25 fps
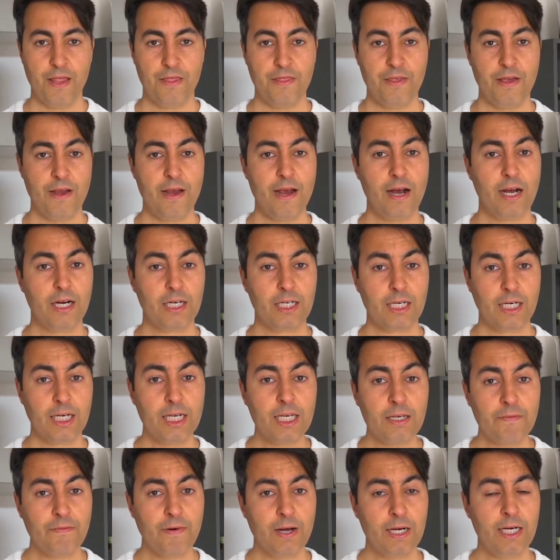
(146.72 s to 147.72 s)
They are
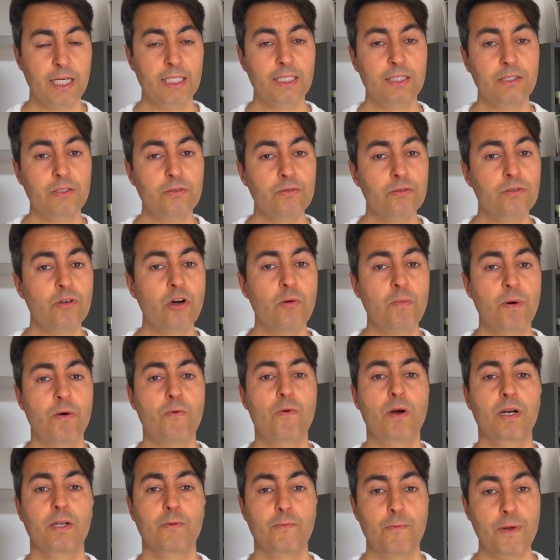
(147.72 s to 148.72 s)
ClickFunnels 2Com
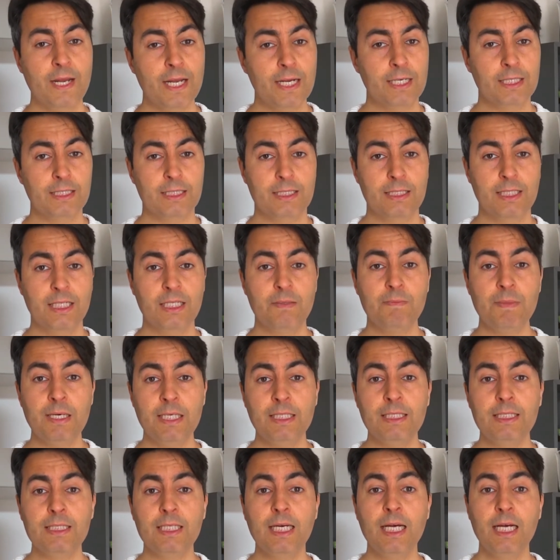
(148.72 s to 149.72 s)
Award winners. It
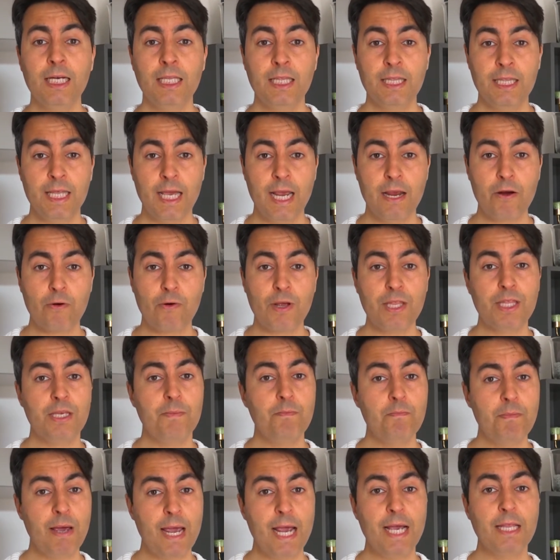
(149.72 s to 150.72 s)
means they already
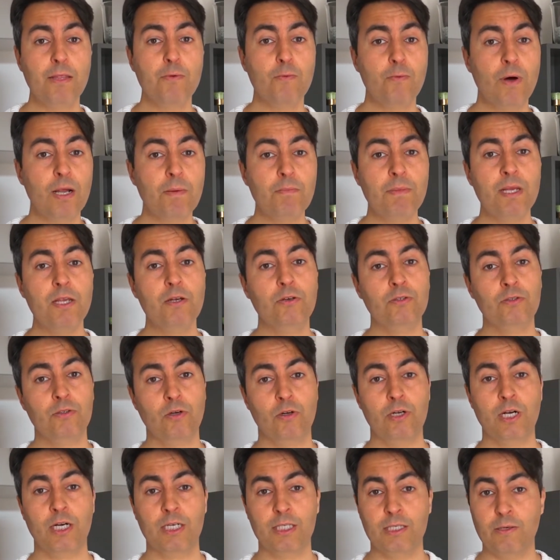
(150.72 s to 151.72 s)
made $1 million
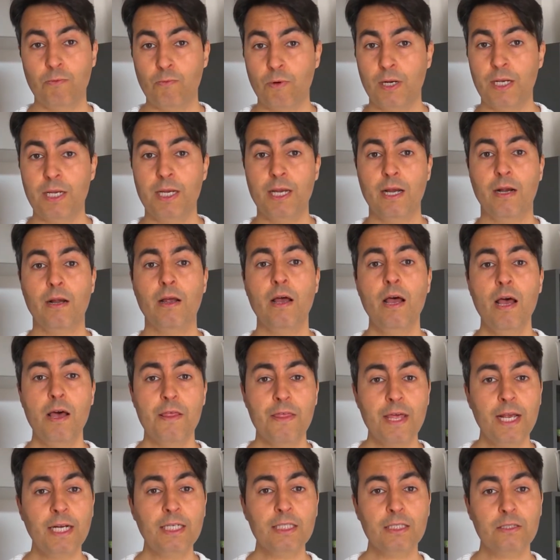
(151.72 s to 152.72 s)
in 1 year
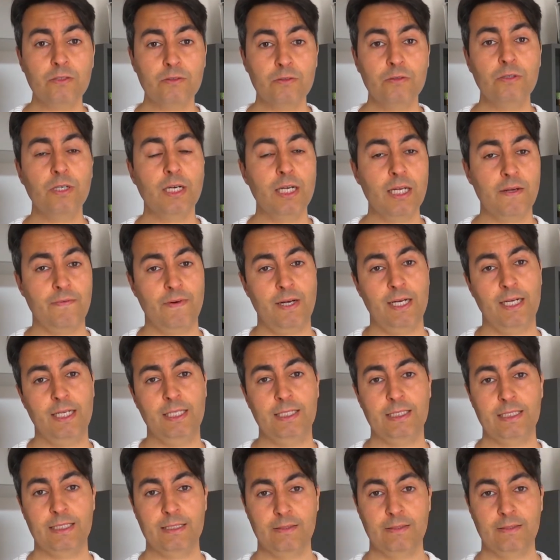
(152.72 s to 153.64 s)
thanks to ClickFunnels,